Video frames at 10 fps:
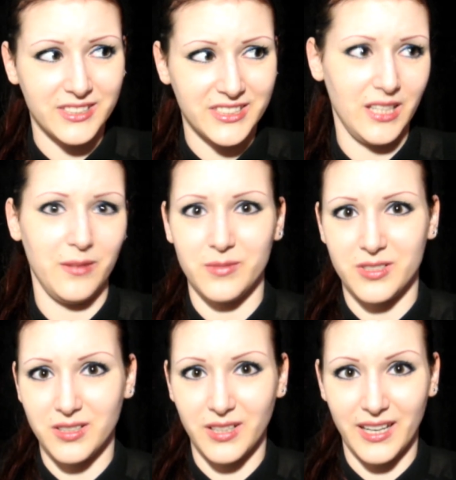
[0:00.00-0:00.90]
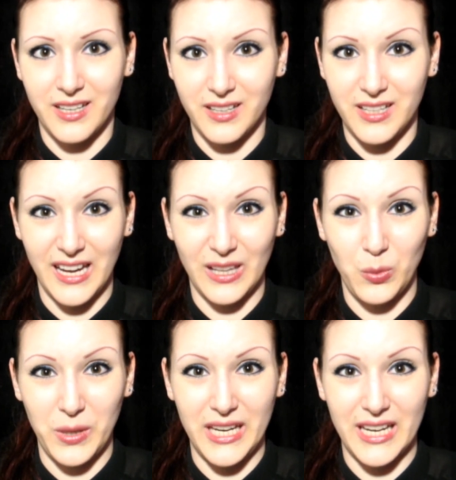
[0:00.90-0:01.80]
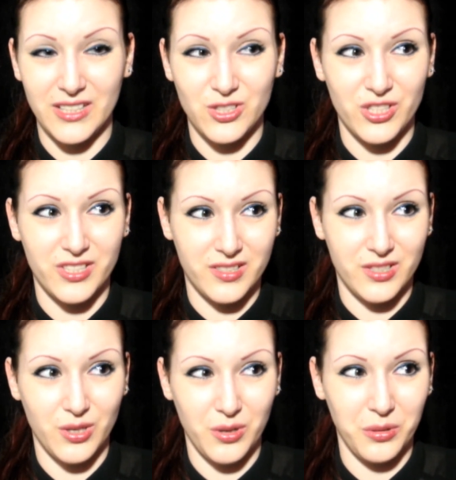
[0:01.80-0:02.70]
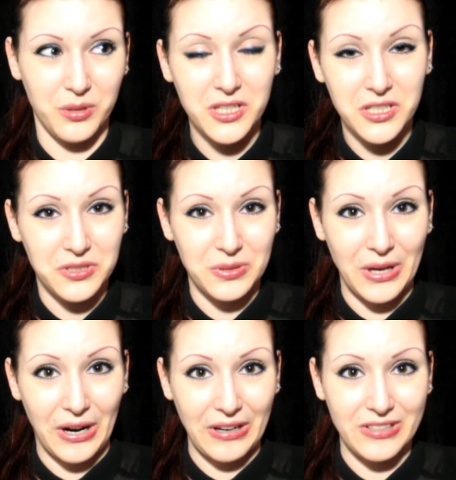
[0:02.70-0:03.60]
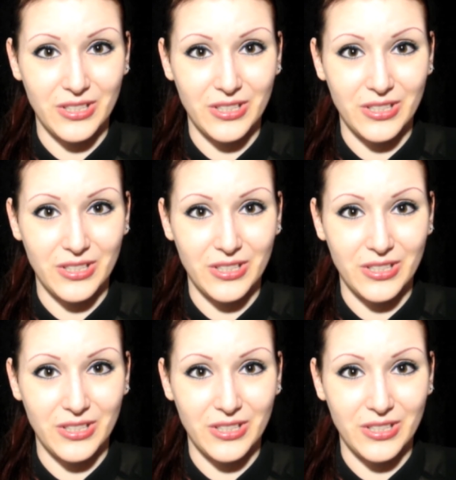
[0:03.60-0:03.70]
seems like yellowy and just too dark.